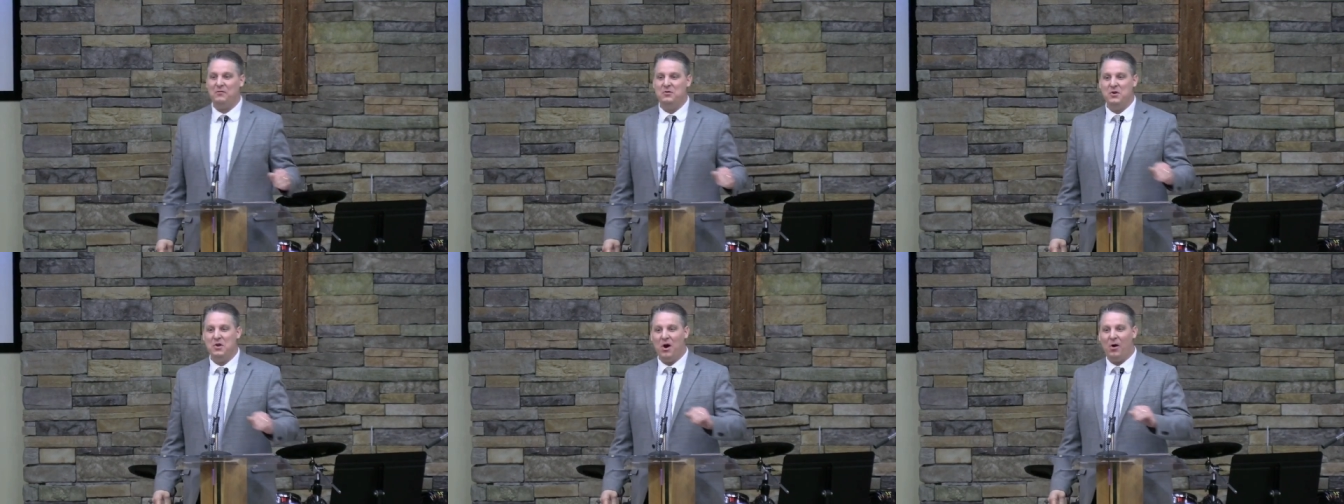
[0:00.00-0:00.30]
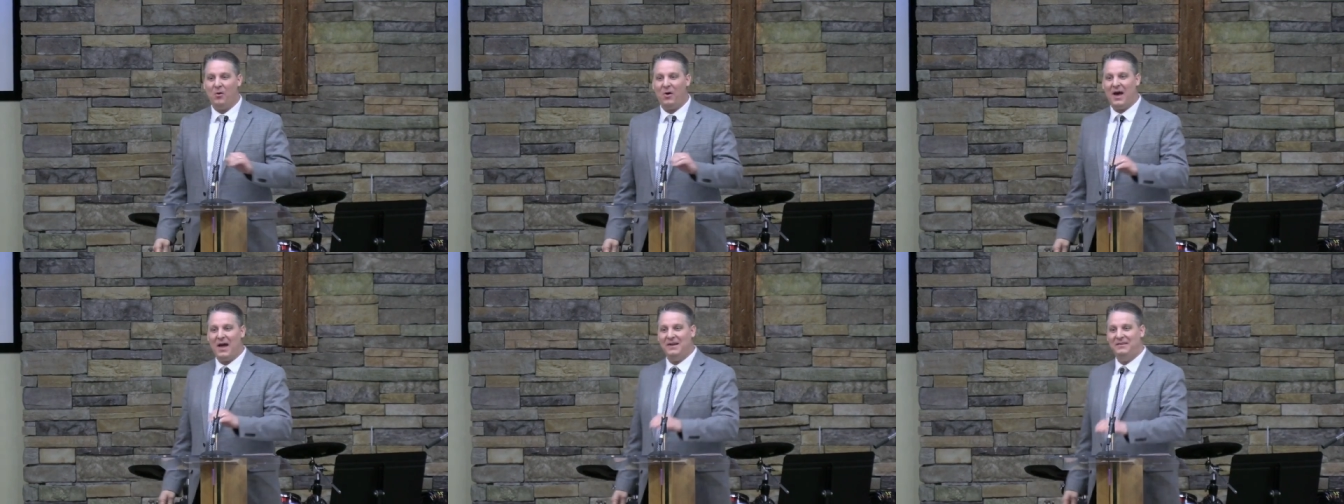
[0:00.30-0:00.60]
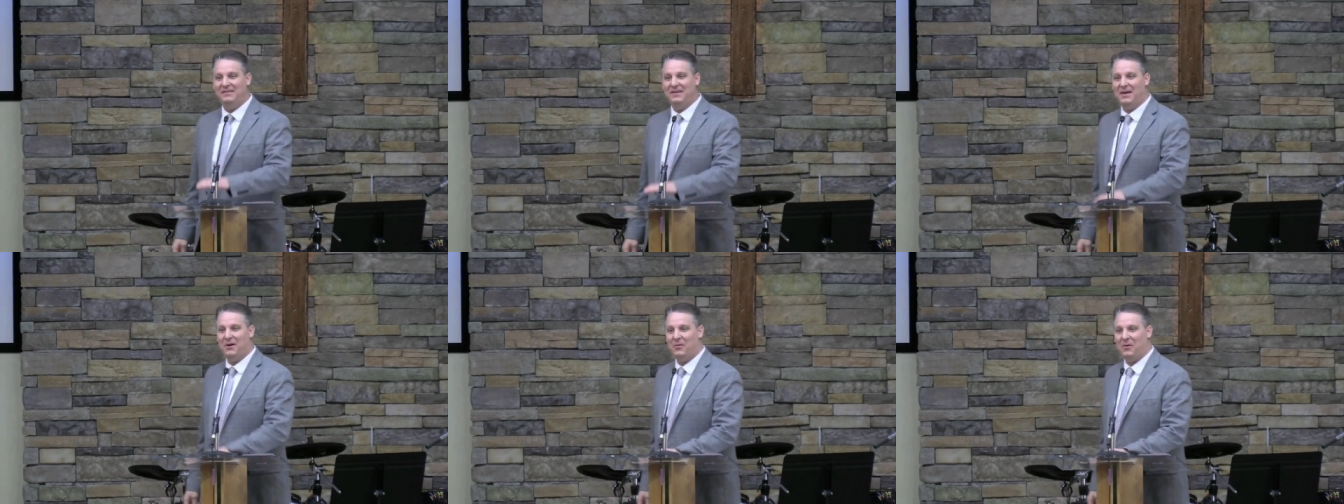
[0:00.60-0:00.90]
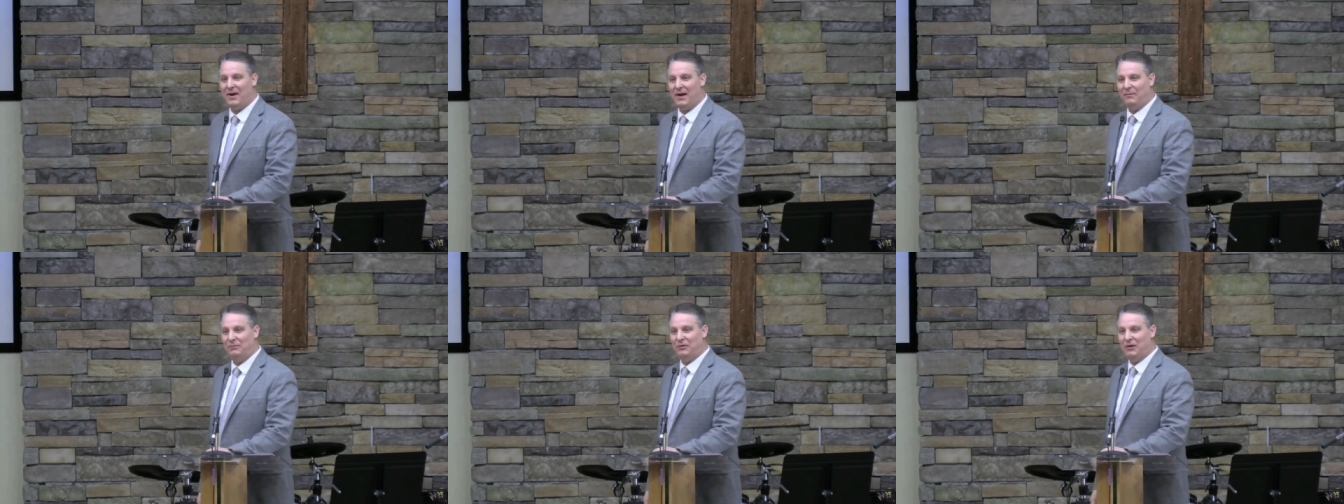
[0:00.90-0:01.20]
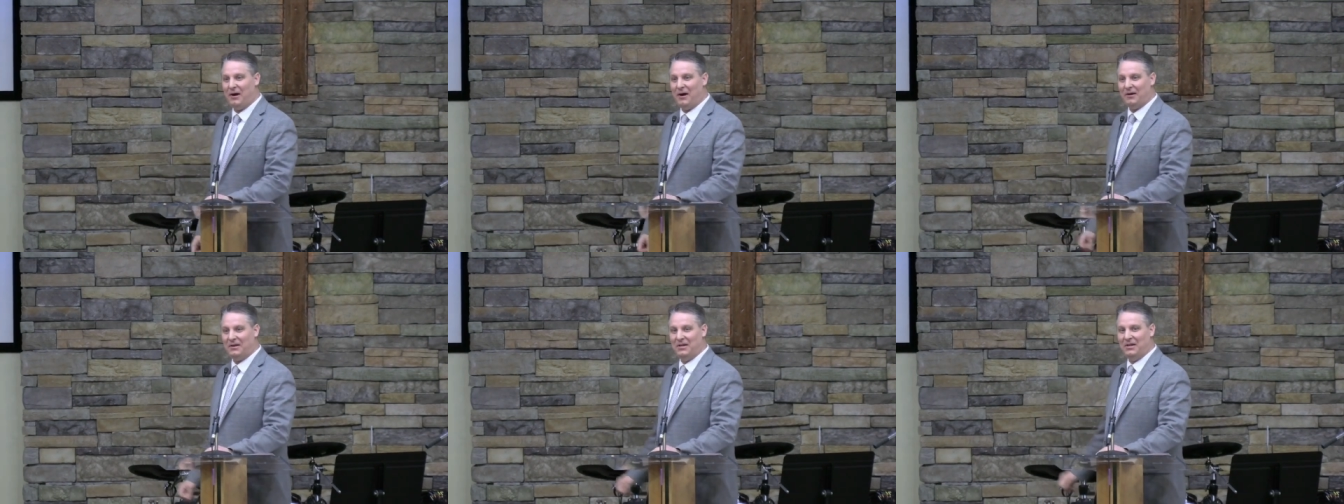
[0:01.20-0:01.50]
no idea what I'm
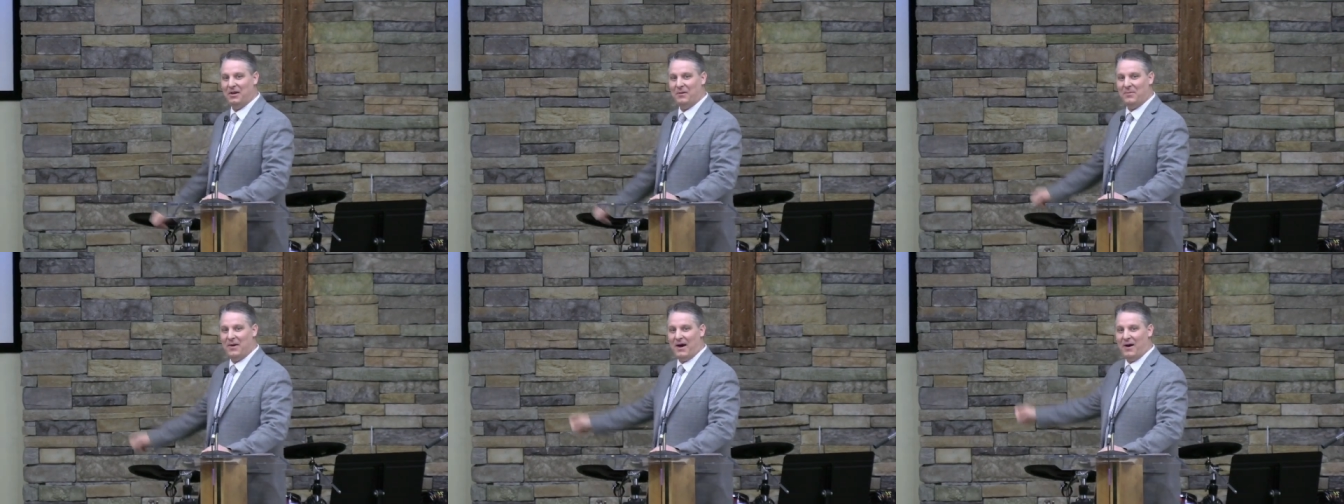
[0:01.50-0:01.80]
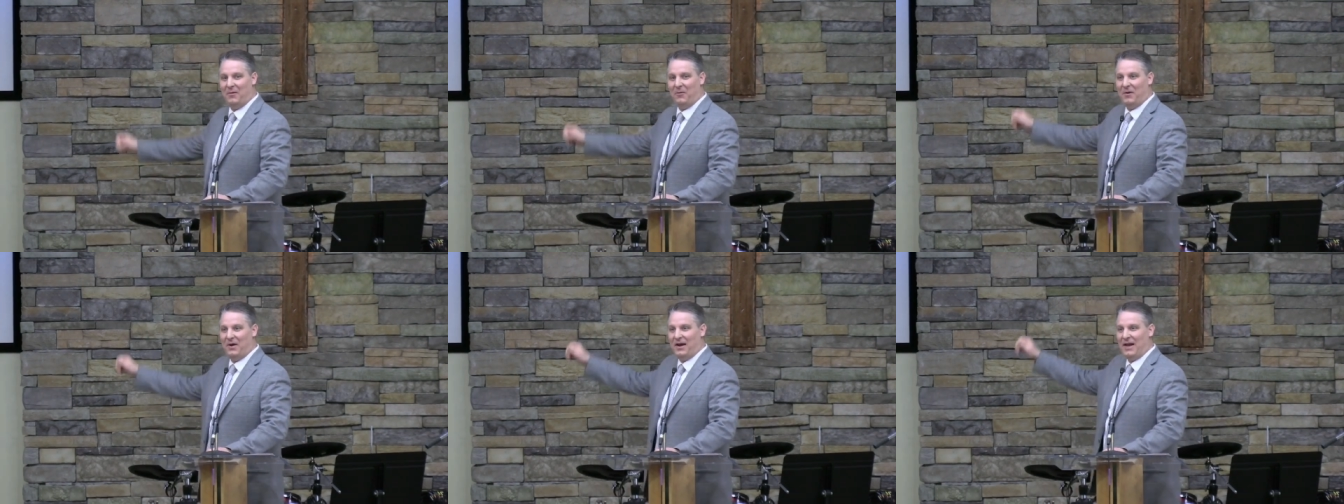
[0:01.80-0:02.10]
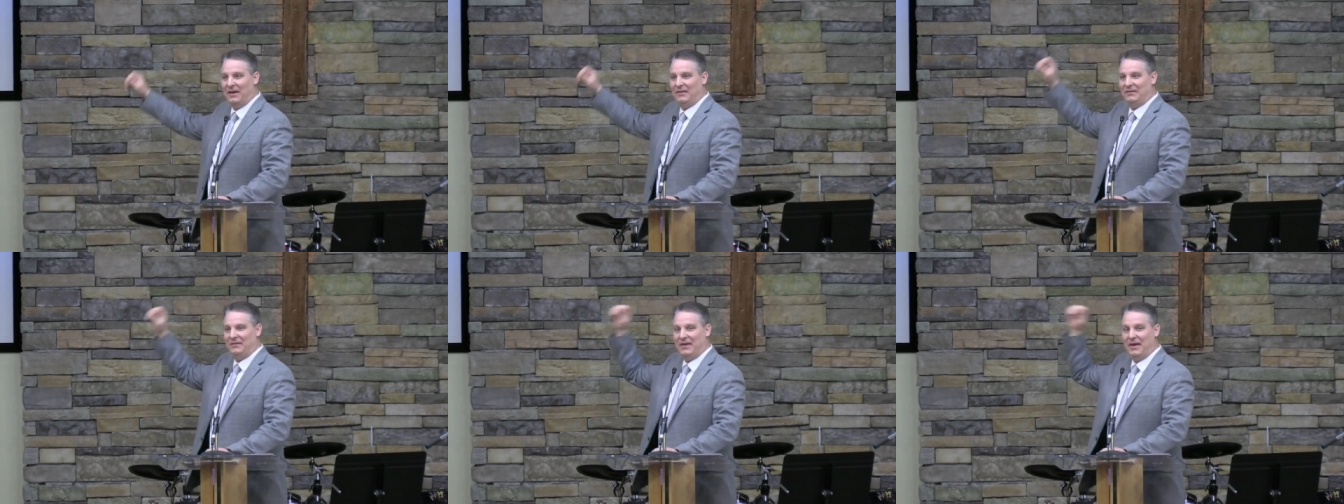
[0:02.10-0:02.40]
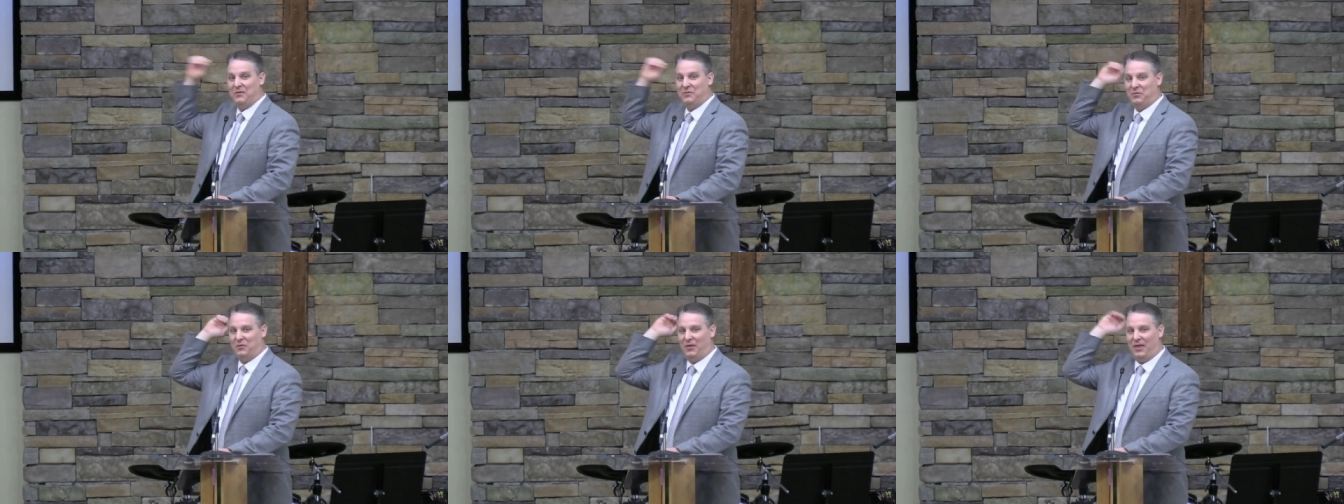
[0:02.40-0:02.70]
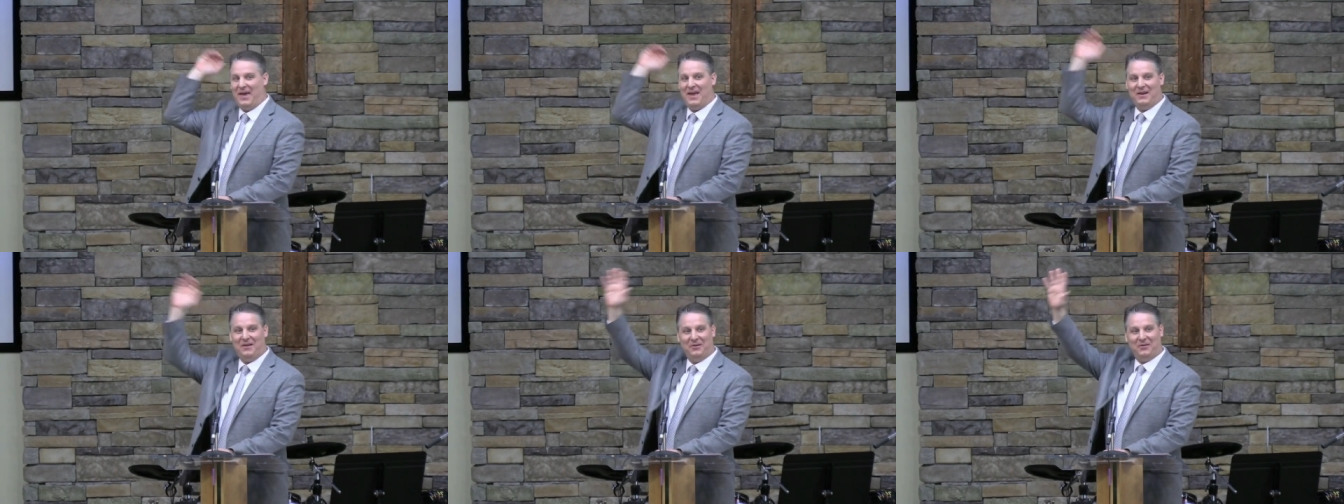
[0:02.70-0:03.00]
talking about when I say
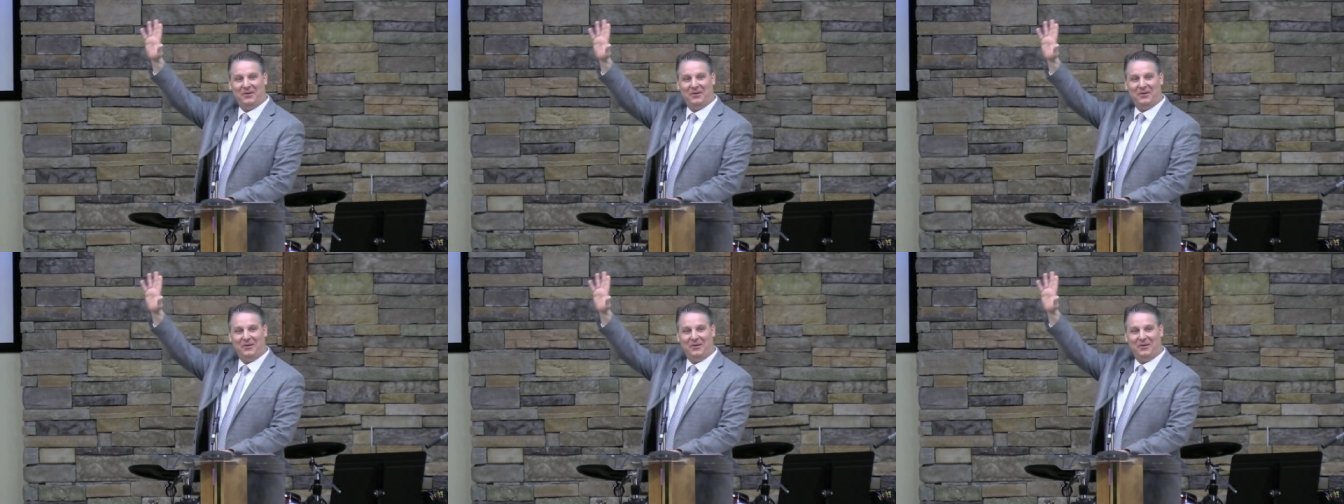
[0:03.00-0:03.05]
flannel